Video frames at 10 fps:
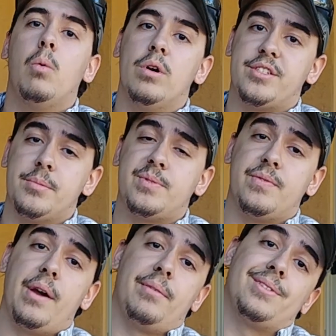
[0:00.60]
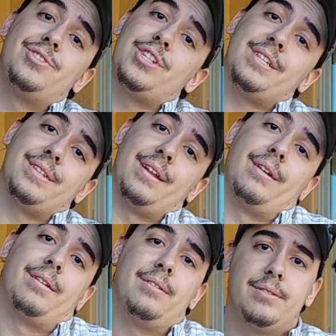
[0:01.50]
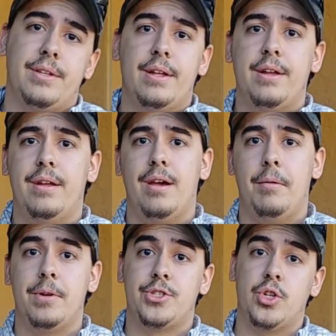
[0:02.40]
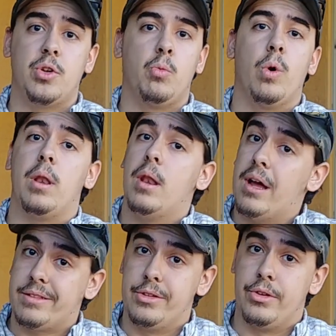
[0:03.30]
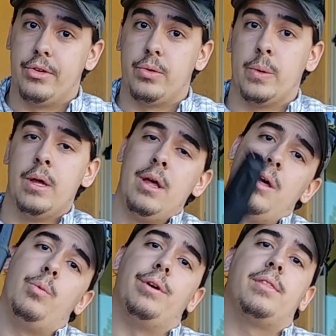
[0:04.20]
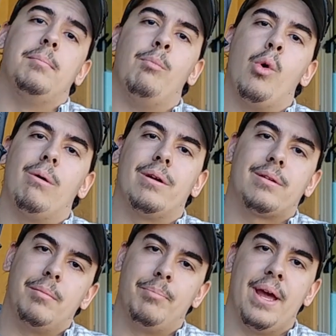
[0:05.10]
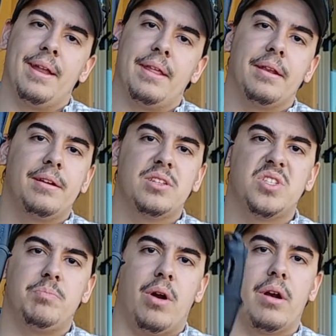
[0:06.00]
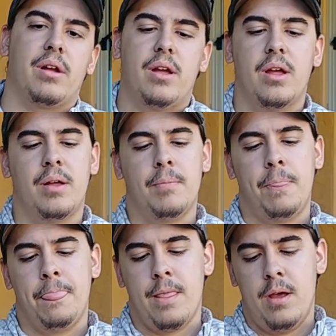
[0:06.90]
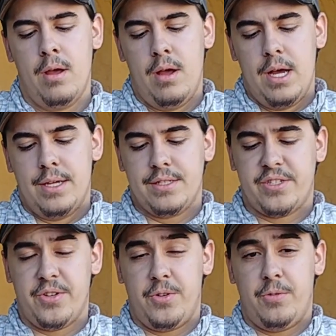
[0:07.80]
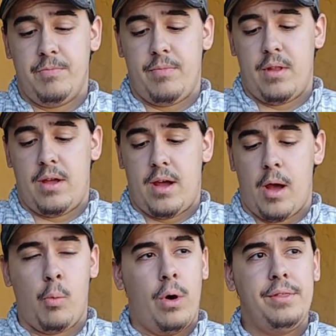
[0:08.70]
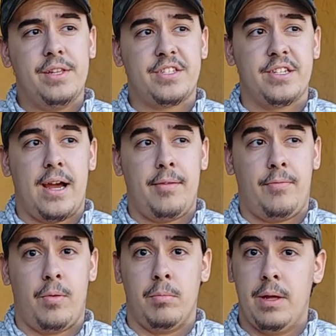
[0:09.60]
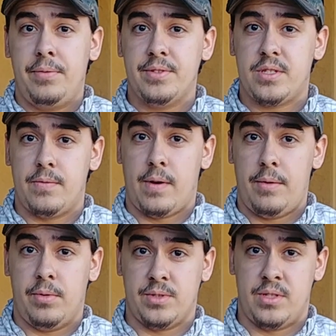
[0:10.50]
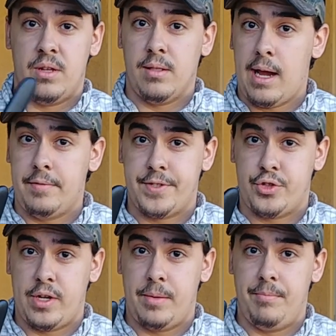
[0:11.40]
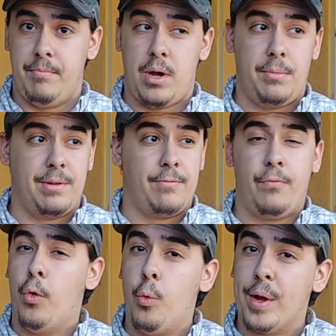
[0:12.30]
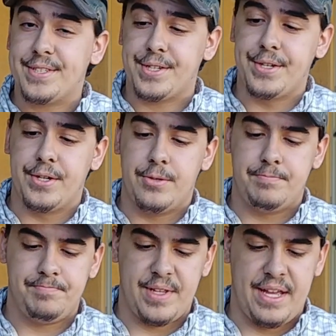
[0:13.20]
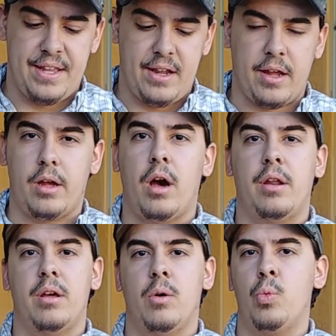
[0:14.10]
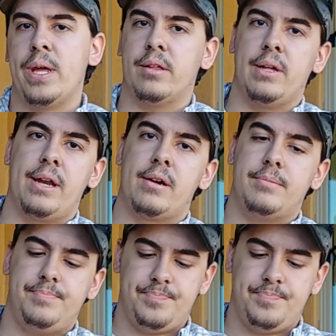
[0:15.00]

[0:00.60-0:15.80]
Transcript: What's up, survivalists? Jason here. Today I'm going to show you what not to do with Mora Companion Spark. So I won this knife from Living Survival's live stream probably 4 weeks ago, and I got it a week later.